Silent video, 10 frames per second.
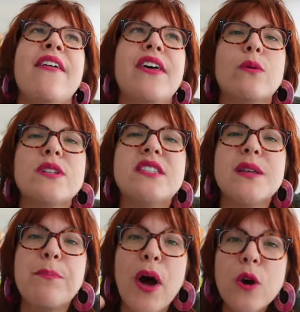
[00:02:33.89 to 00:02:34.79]
that was
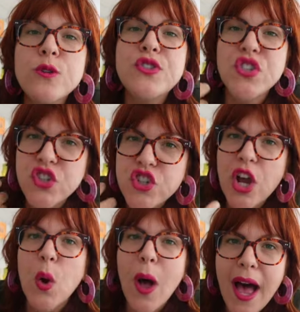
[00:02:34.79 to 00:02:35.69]
supposed to
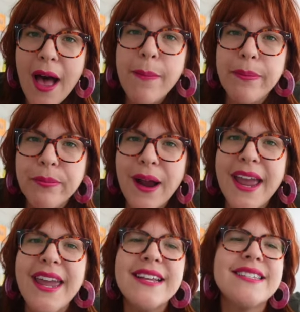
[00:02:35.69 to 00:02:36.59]
show up,
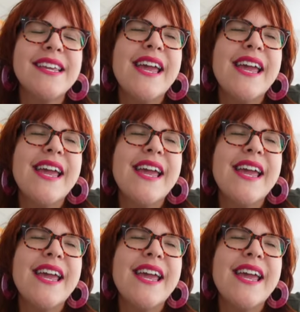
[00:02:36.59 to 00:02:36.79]
right?